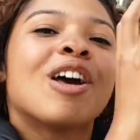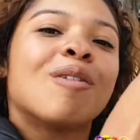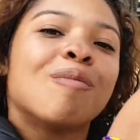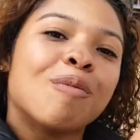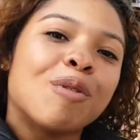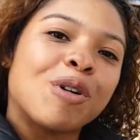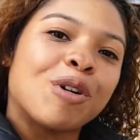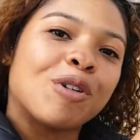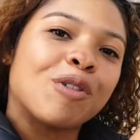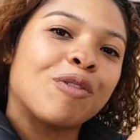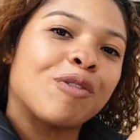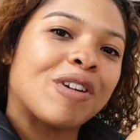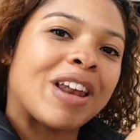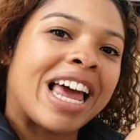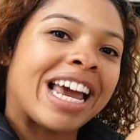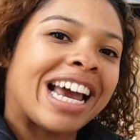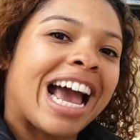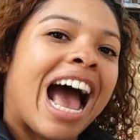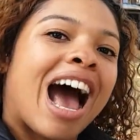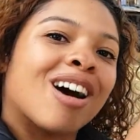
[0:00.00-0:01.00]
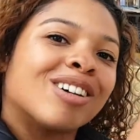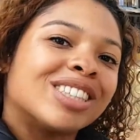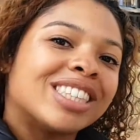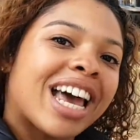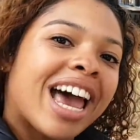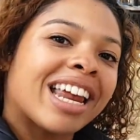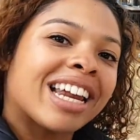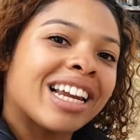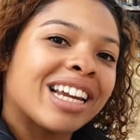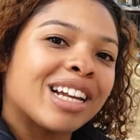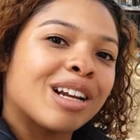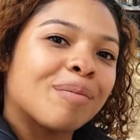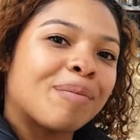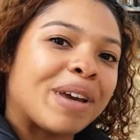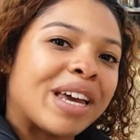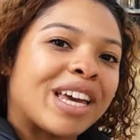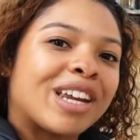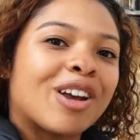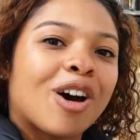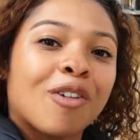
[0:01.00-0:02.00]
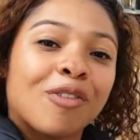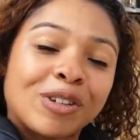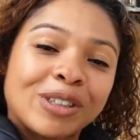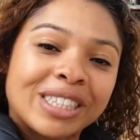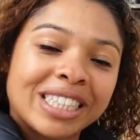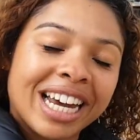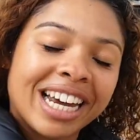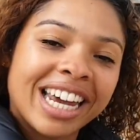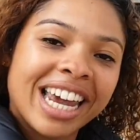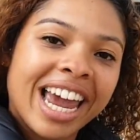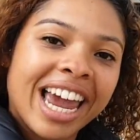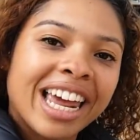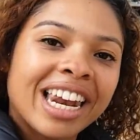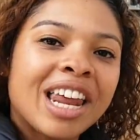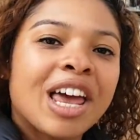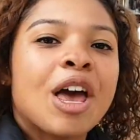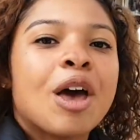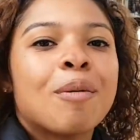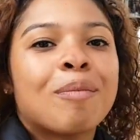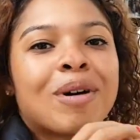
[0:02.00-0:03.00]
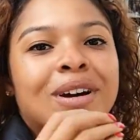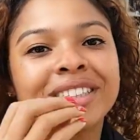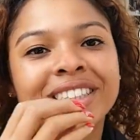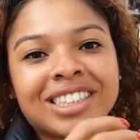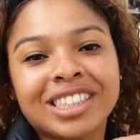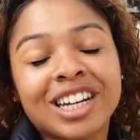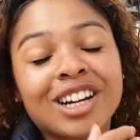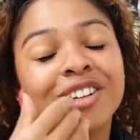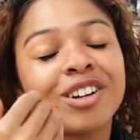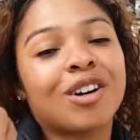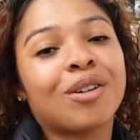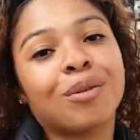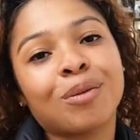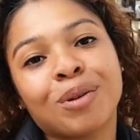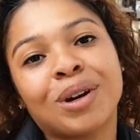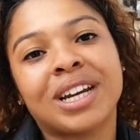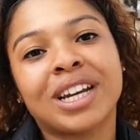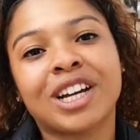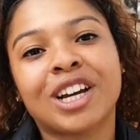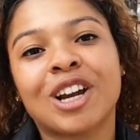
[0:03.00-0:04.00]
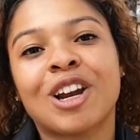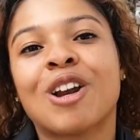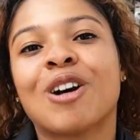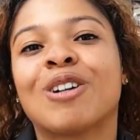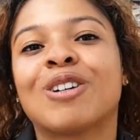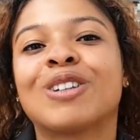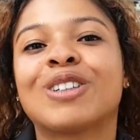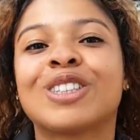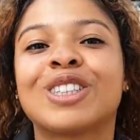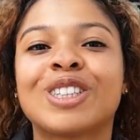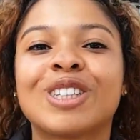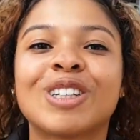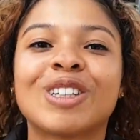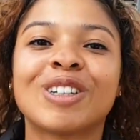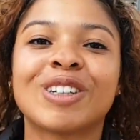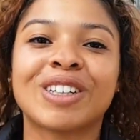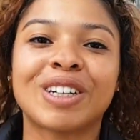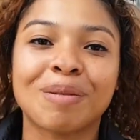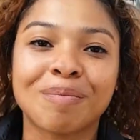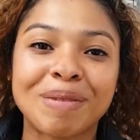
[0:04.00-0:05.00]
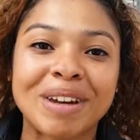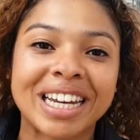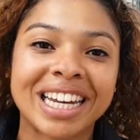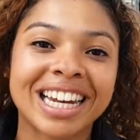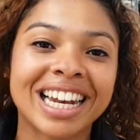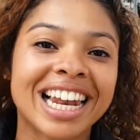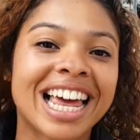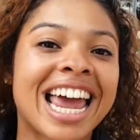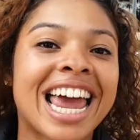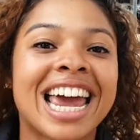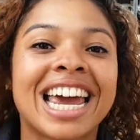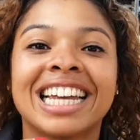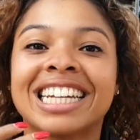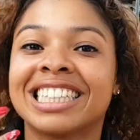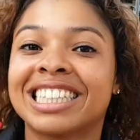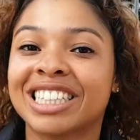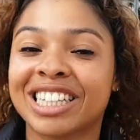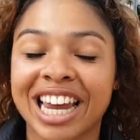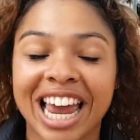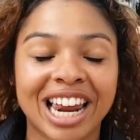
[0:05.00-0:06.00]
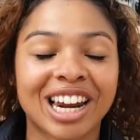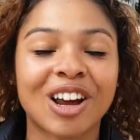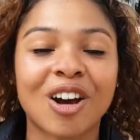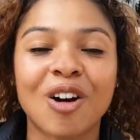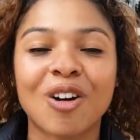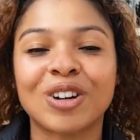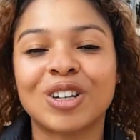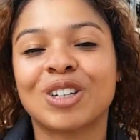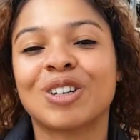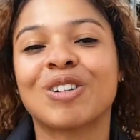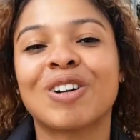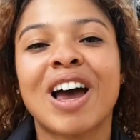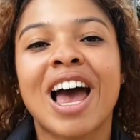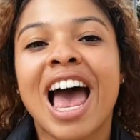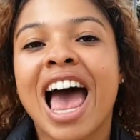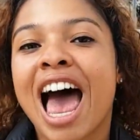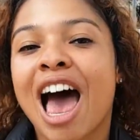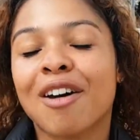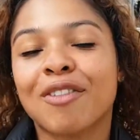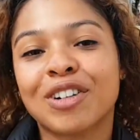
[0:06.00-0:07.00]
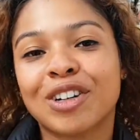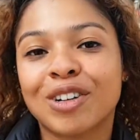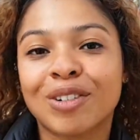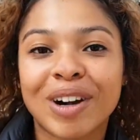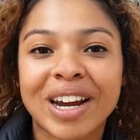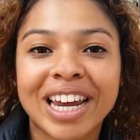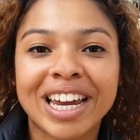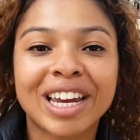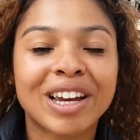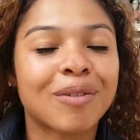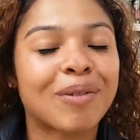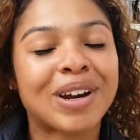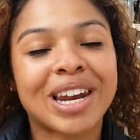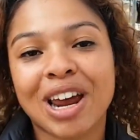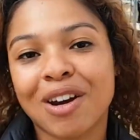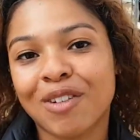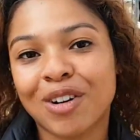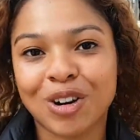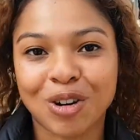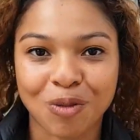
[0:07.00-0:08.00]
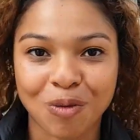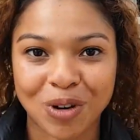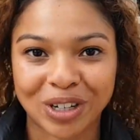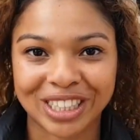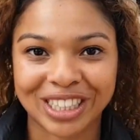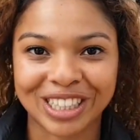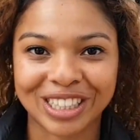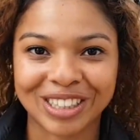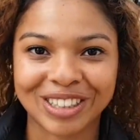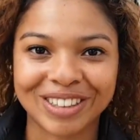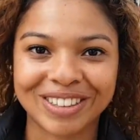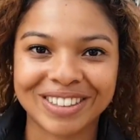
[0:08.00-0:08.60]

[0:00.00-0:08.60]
move outside a little bit of JUSAQUEN, but still you're really close to the middle and can go to have a drink whenever you want to.